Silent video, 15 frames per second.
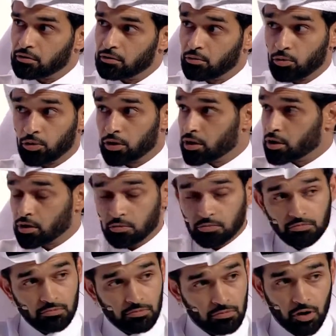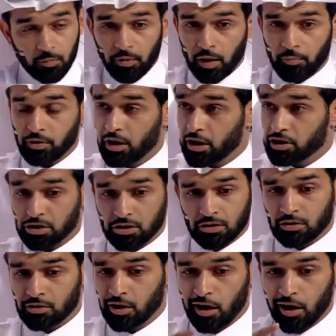We're a
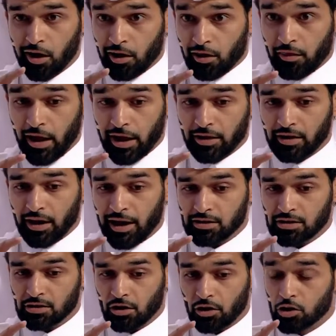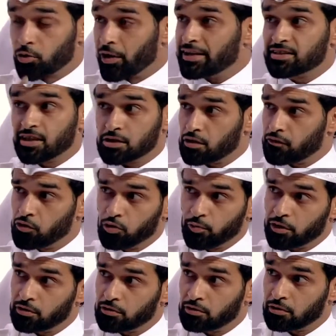population that has a great sense of humor.